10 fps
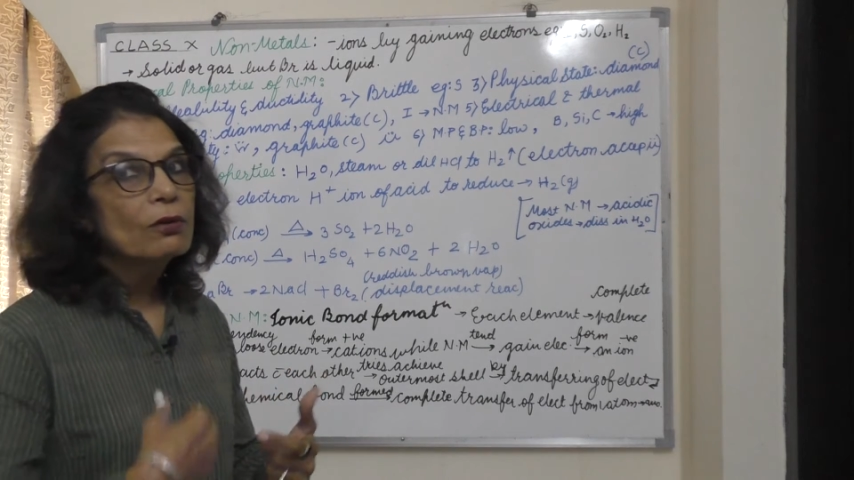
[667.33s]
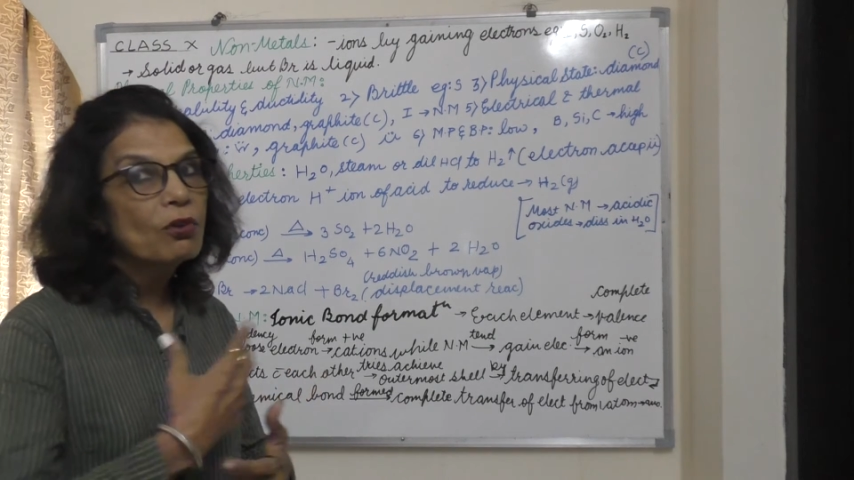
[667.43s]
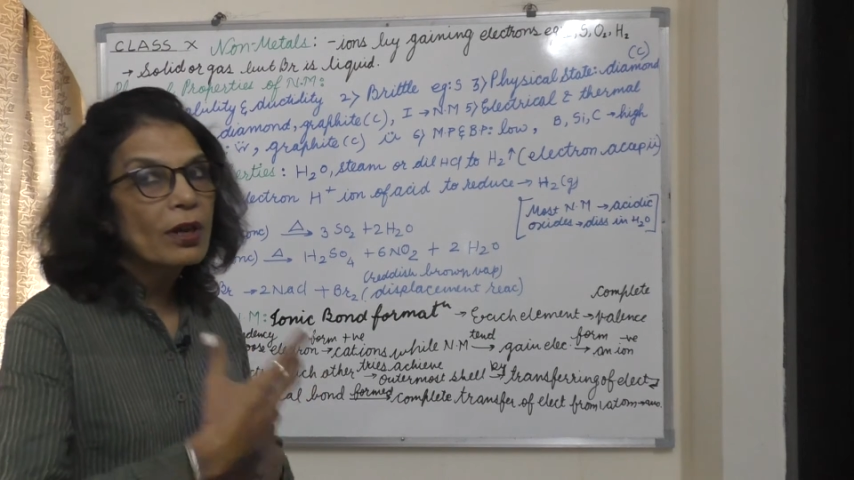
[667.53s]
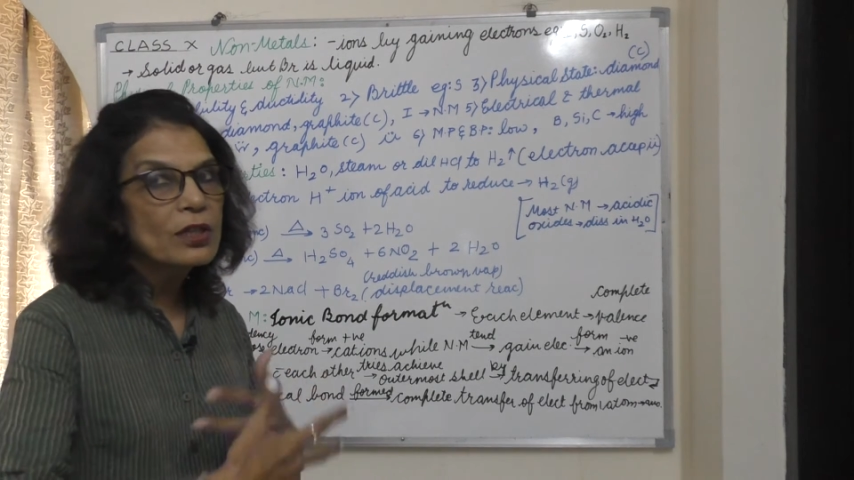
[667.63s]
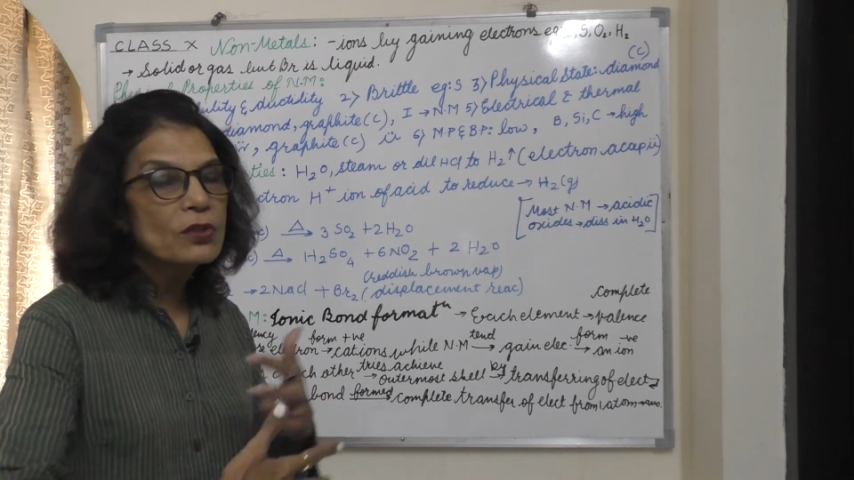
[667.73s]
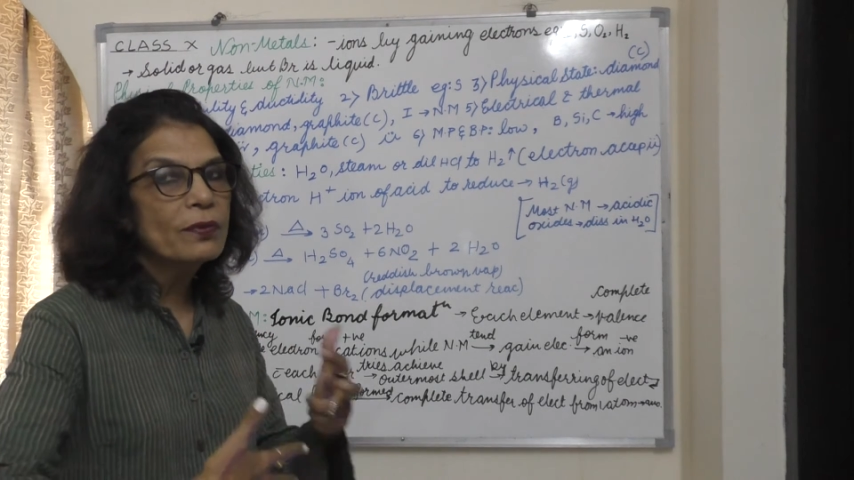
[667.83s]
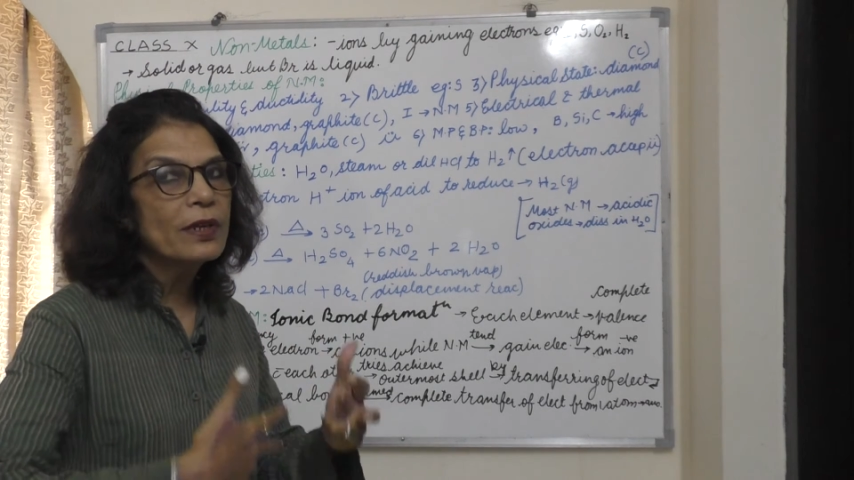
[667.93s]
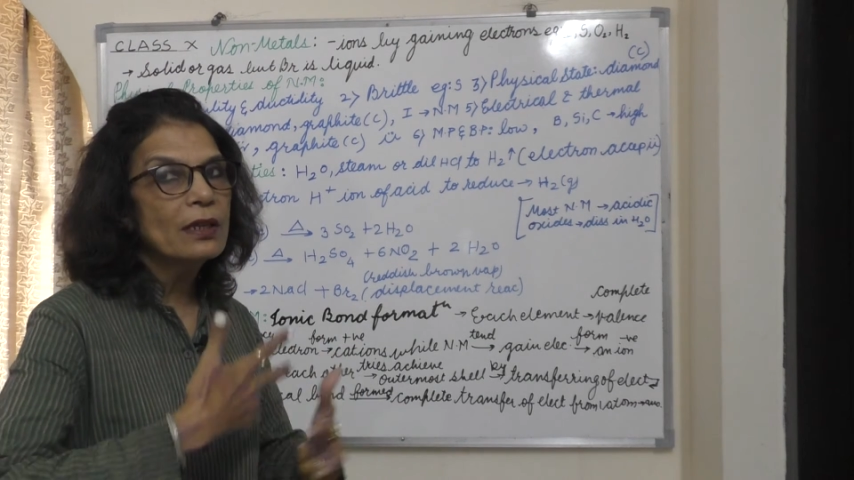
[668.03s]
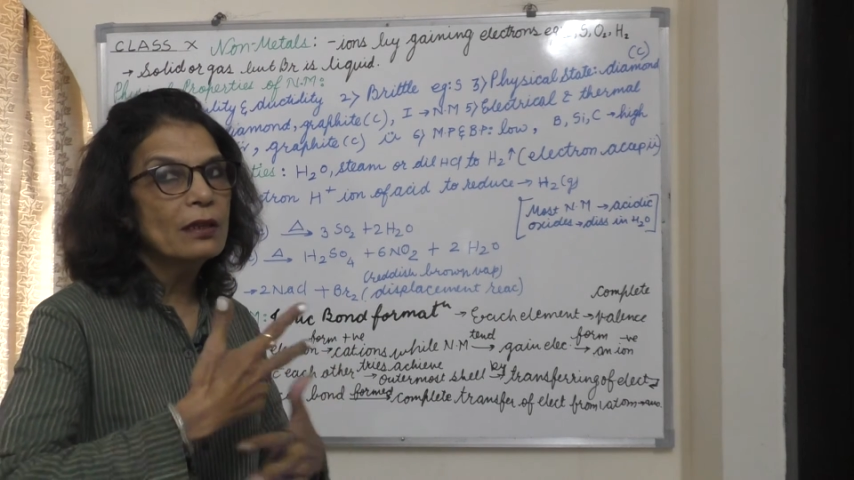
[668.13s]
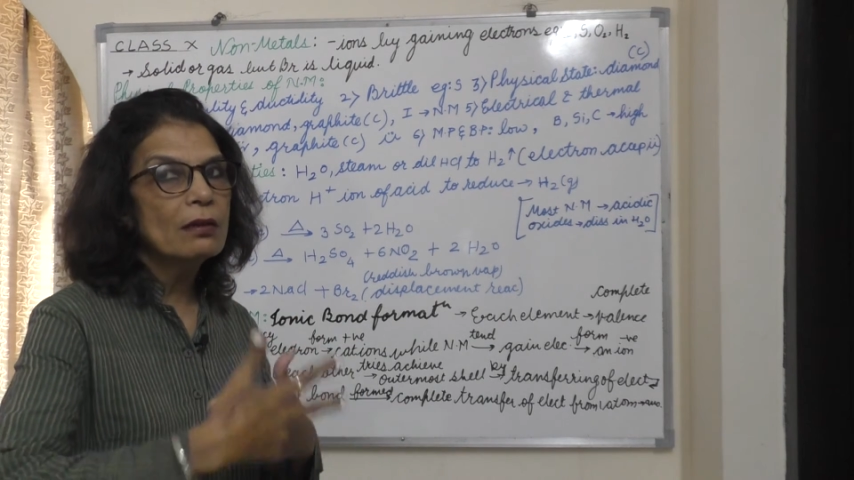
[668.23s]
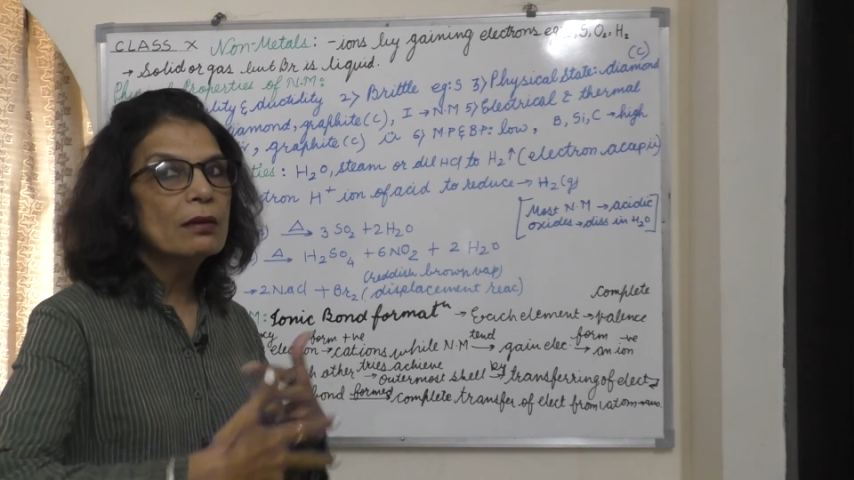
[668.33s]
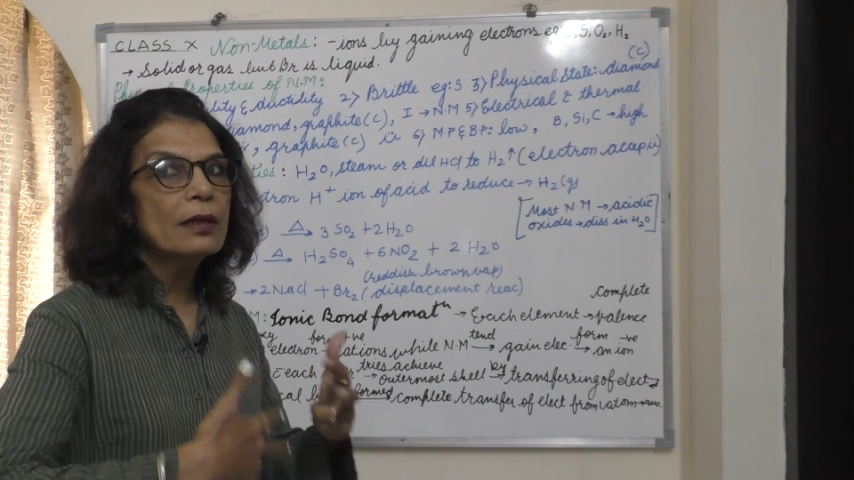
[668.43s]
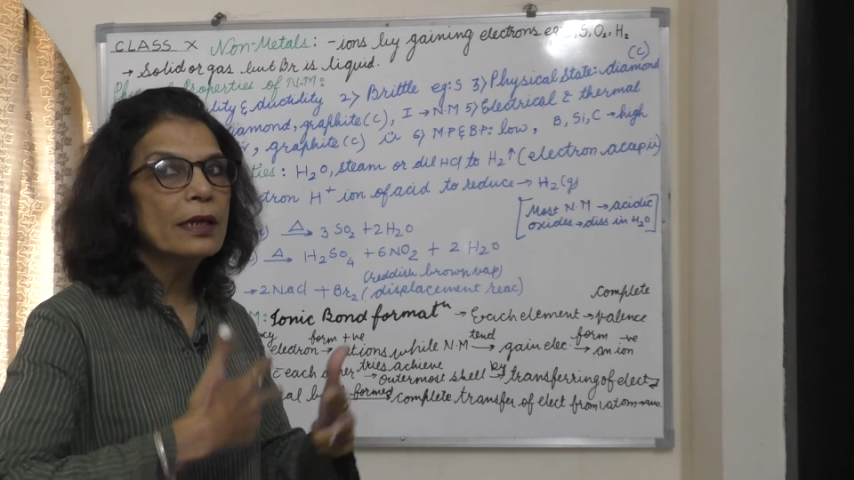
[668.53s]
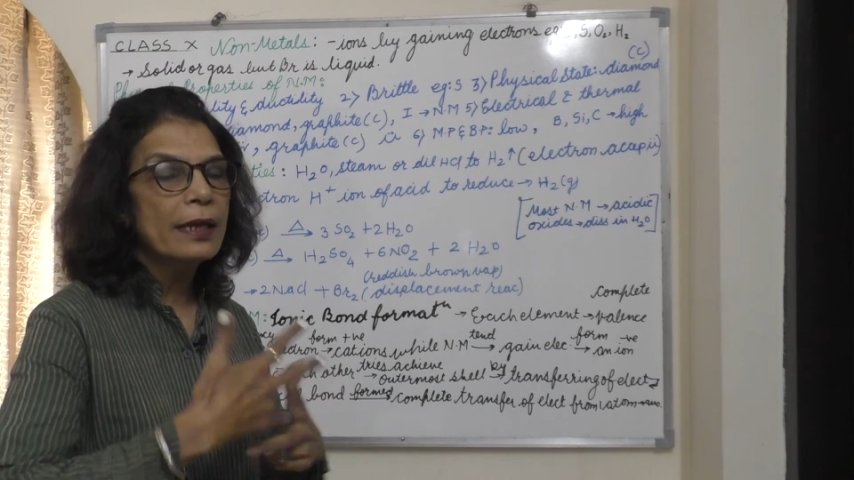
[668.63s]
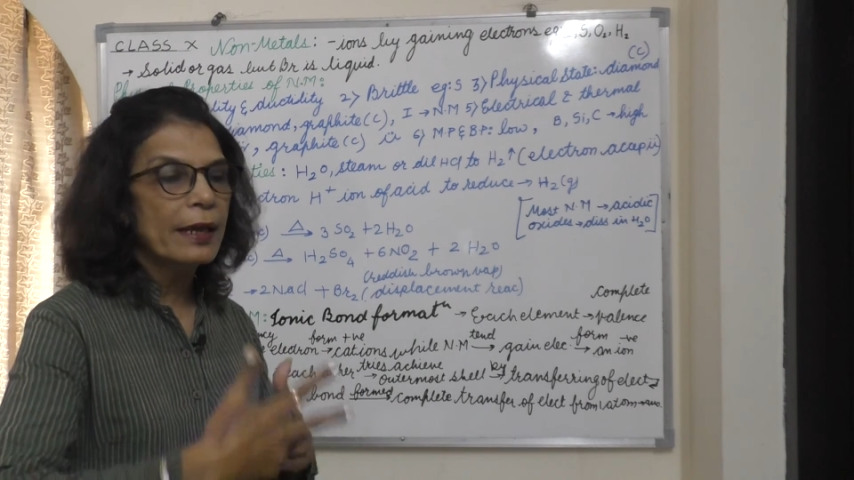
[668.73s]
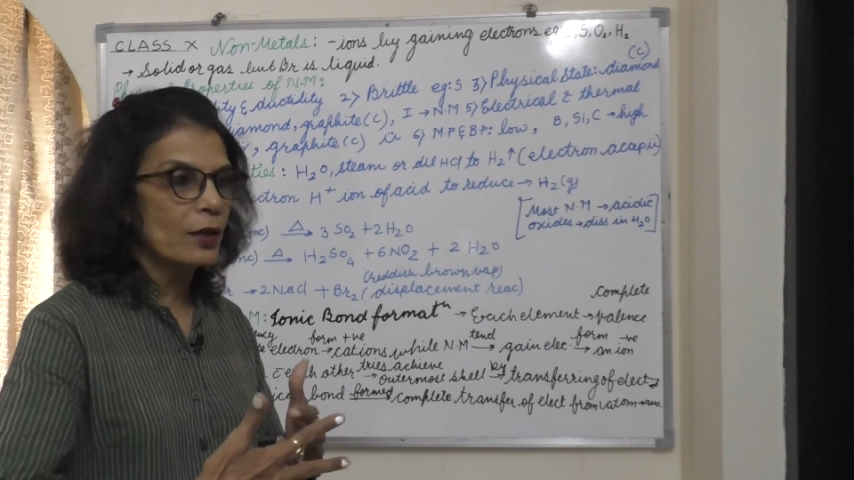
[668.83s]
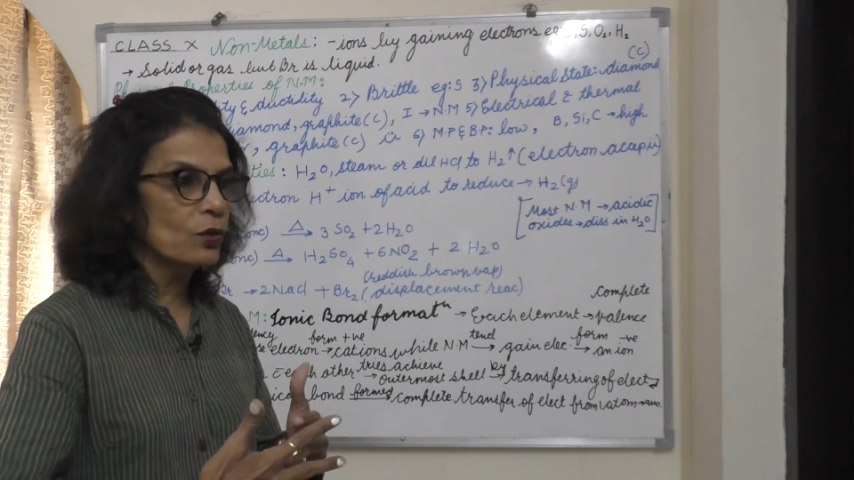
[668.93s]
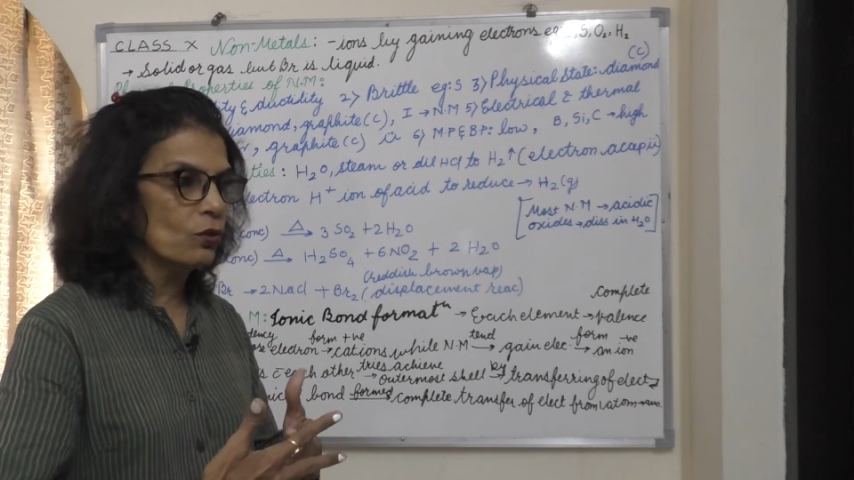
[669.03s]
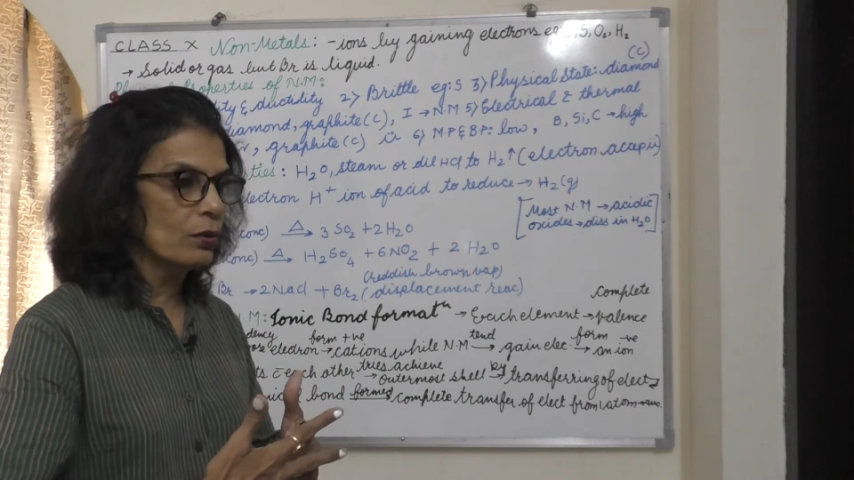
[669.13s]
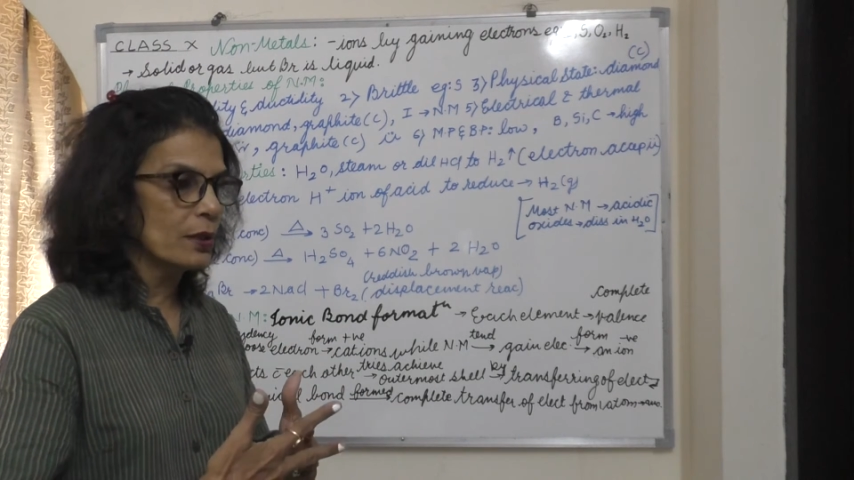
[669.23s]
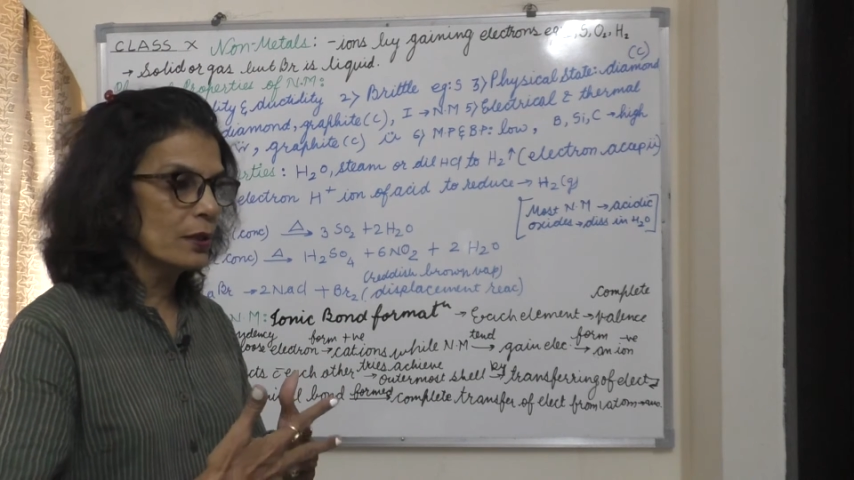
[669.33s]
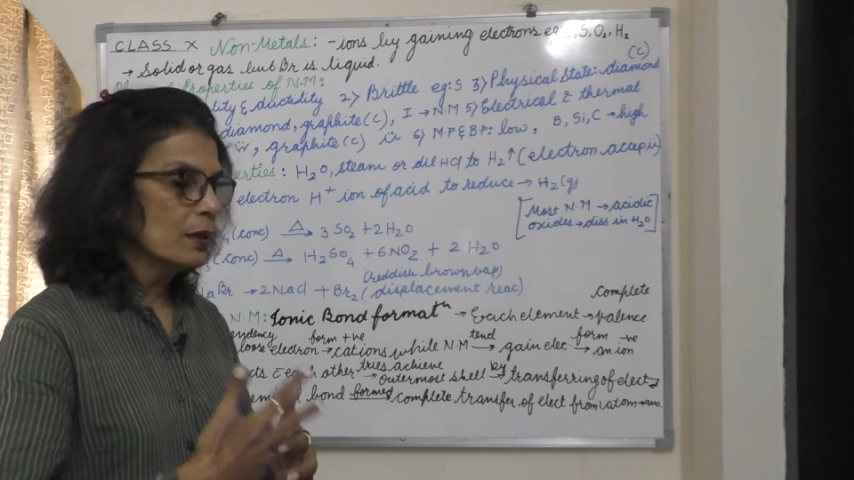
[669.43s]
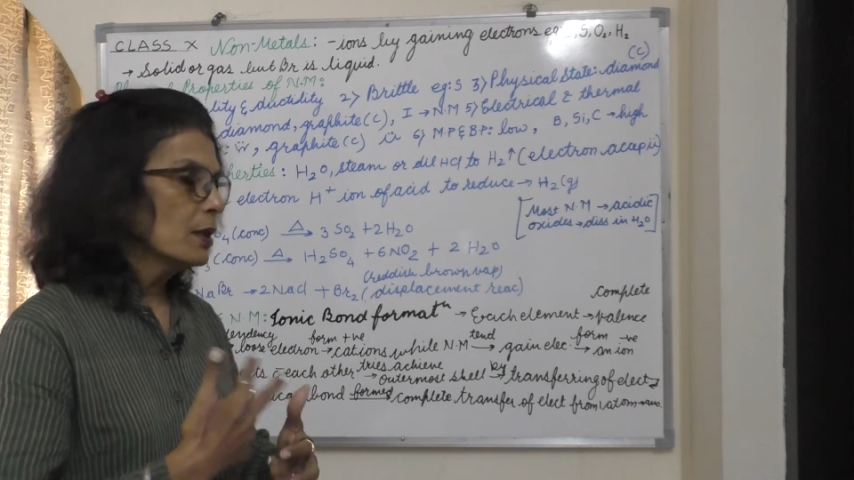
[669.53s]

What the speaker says: transferring the electron.